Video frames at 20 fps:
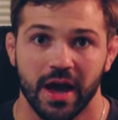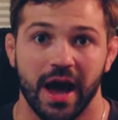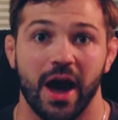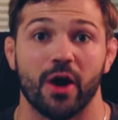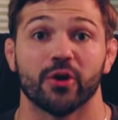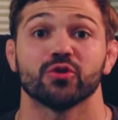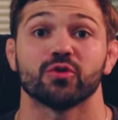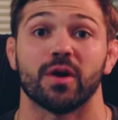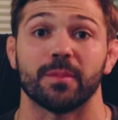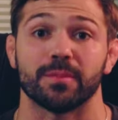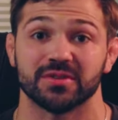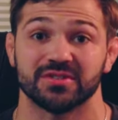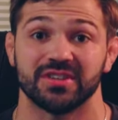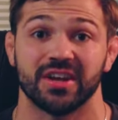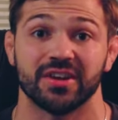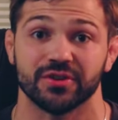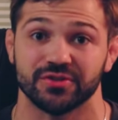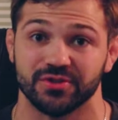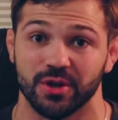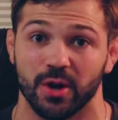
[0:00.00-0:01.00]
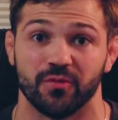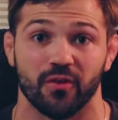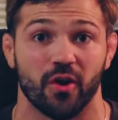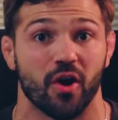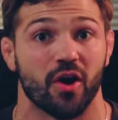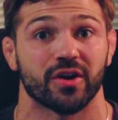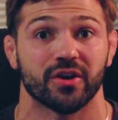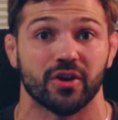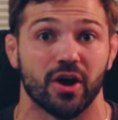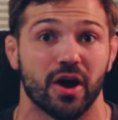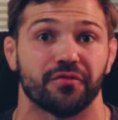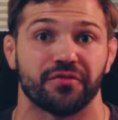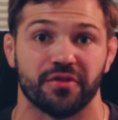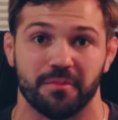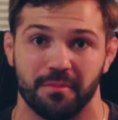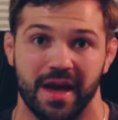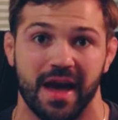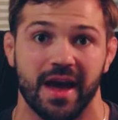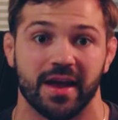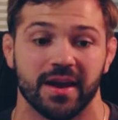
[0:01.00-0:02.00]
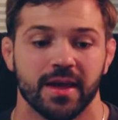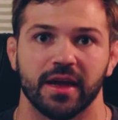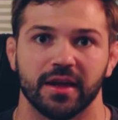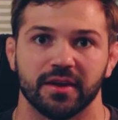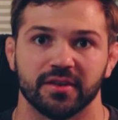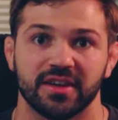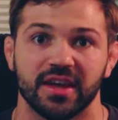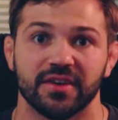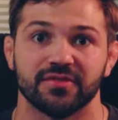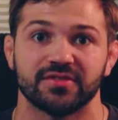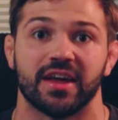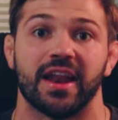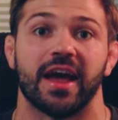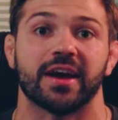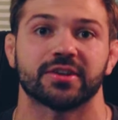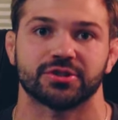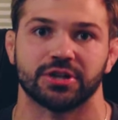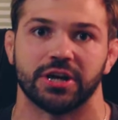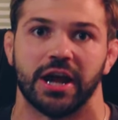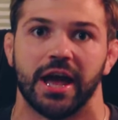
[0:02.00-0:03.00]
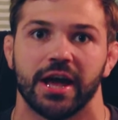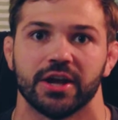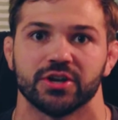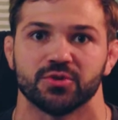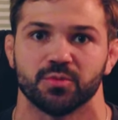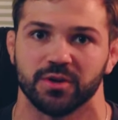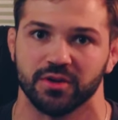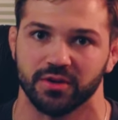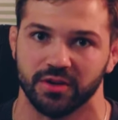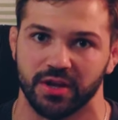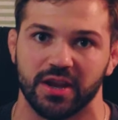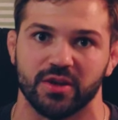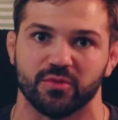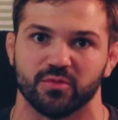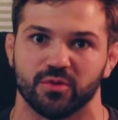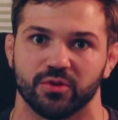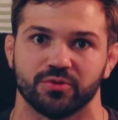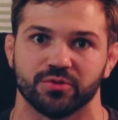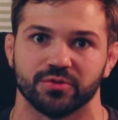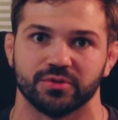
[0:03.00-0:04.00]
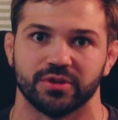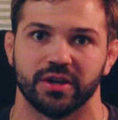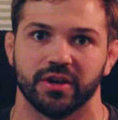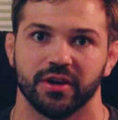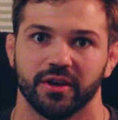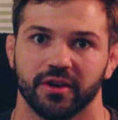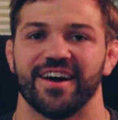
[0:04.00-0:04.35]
how you represent yourself on and off the mat, and gives that extra edge when getting recruited.